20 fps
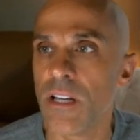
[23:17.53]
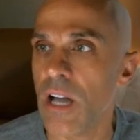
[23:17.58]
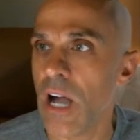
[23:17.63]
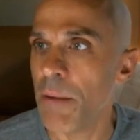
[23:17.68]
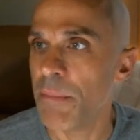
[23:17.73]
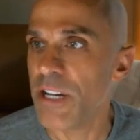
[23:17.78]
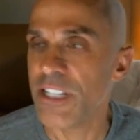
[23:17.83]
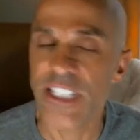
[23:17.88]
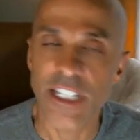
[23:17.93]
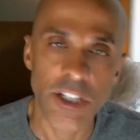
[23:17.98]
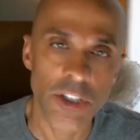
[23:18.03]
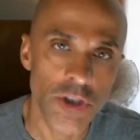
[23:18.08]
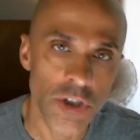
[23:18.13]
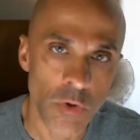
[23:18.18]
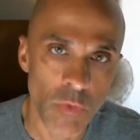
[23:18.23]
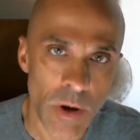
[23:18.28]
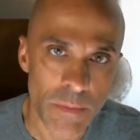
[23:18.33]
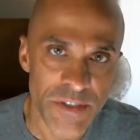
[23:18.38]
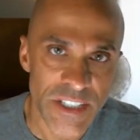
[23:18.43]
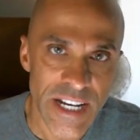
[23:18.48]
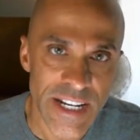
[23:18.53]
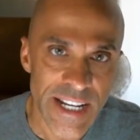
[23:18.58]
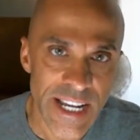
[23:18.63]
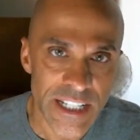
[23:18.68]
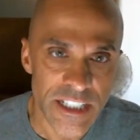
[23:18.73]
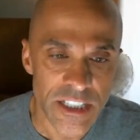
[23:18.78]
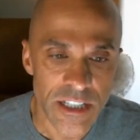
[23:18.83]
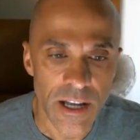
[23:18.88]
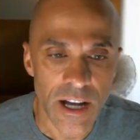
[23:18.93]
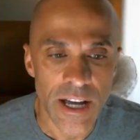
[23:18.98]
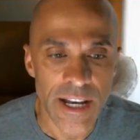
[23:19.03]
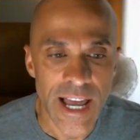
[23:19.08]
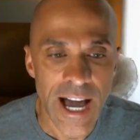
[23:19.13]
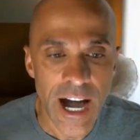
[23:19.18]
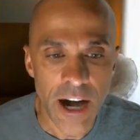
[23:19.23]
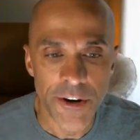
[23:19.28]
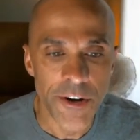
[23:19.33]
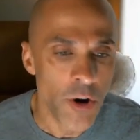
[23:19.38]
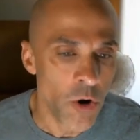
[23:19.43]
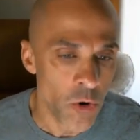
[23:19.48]
I'm going to take you to the website next on
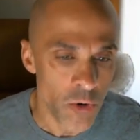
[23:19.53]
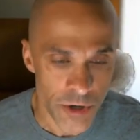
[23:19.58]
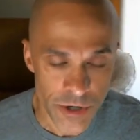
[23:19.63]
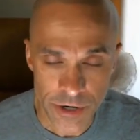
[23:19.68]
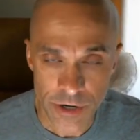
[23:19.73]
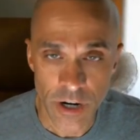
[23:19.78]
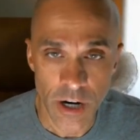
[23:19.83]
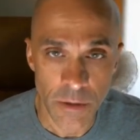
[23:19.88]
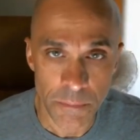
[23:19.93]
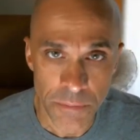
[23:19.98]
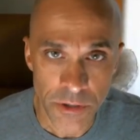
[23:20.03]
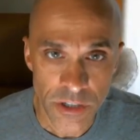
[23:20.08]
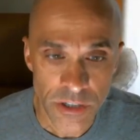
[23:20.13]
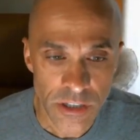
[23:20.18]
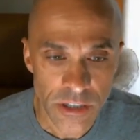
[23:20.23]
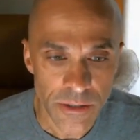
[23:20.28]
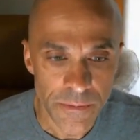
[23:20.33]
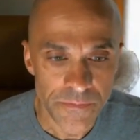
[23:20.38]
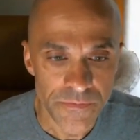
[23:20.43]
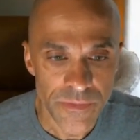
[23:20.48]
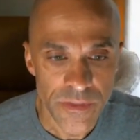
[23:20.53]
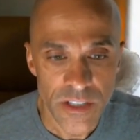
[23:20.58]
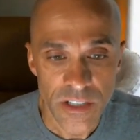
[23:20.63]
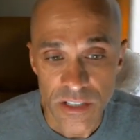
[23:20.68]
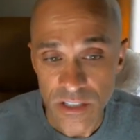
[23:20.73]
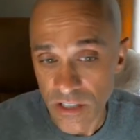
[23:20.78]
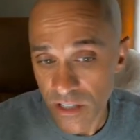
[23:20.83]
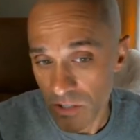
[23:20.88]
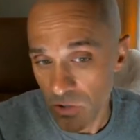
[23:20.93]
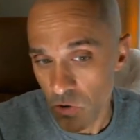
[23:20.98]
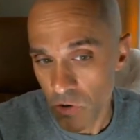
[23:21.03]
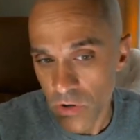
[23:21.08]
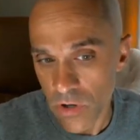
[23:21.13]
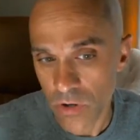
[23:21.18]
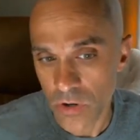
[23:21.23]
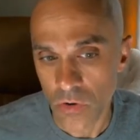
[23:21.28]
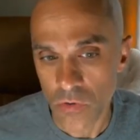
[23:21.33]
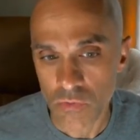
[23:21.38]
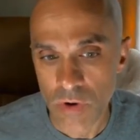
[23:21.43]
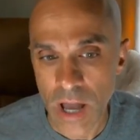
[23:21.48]
how to order a book,
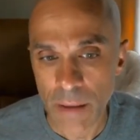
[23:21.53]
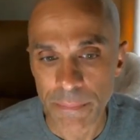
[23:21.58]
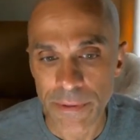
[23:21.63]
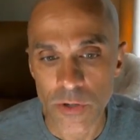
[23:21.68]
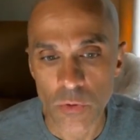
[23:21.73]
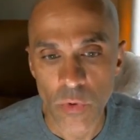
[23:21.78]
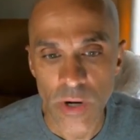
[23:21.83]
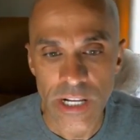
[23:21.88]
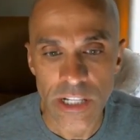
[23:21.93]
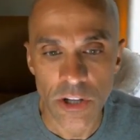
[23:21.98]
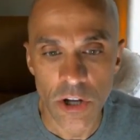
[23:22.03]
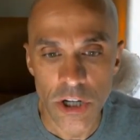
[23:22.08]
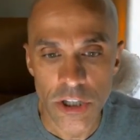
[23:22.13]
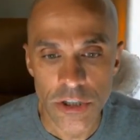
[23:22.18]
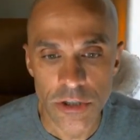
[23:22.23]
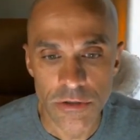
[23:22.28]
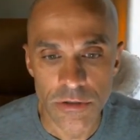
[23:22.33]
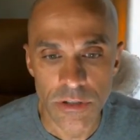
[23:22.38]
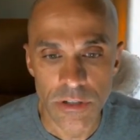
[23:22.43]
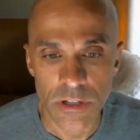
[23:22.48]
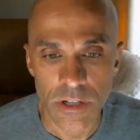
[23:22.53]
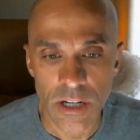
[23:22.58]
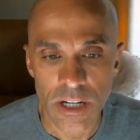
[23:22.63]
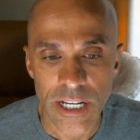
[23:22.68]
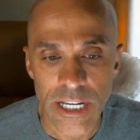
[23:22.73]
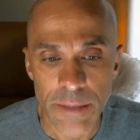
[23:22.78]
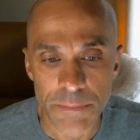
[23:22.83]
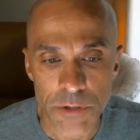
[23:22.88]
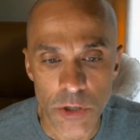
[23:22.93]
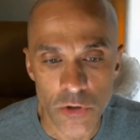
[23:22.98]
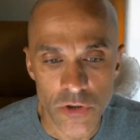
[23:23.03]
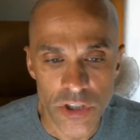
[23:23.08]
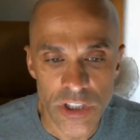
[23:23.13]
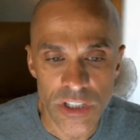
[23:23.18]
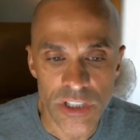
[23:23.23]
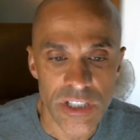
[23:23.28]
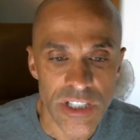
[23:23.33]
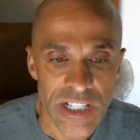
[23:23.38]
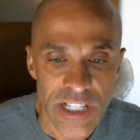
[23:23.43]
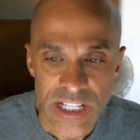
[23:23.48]
Rapid Weight Loss
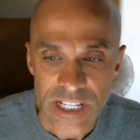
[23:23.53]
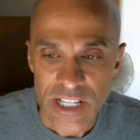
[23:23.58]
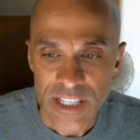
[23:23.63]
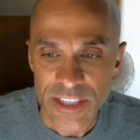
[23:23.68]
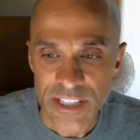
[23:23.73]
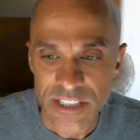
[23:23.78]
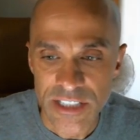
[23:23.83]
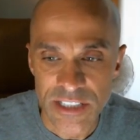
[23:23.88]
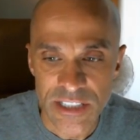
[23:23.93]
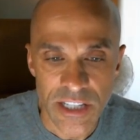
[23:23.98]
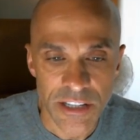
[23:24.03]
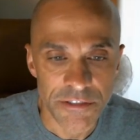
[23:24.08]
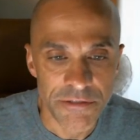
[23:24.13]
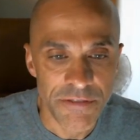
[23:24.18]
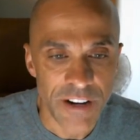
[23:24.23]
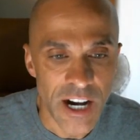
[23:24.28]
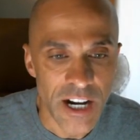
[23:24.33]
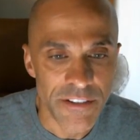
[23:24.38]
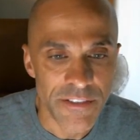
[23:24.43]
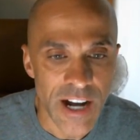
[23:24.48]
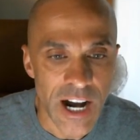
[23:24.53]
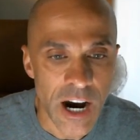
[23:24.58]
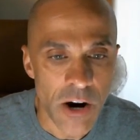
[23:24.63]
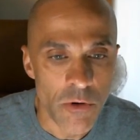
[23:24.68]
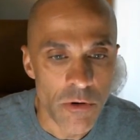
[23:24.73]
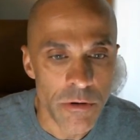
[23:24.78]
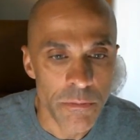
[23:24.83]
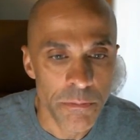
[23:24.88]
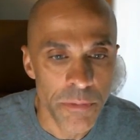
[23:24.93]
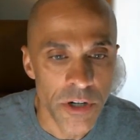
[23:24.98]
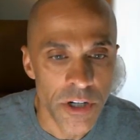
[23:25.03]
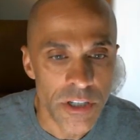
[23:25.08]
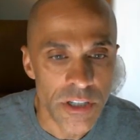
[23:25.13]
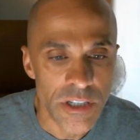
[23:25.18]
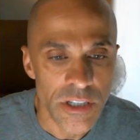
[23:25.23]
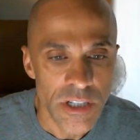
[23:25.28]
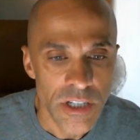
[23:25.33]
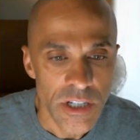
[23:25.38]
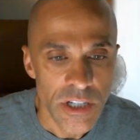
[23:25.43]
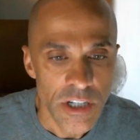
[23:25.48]
Hypnosis. This is a 5-hour
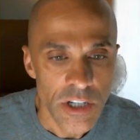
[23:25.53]
book.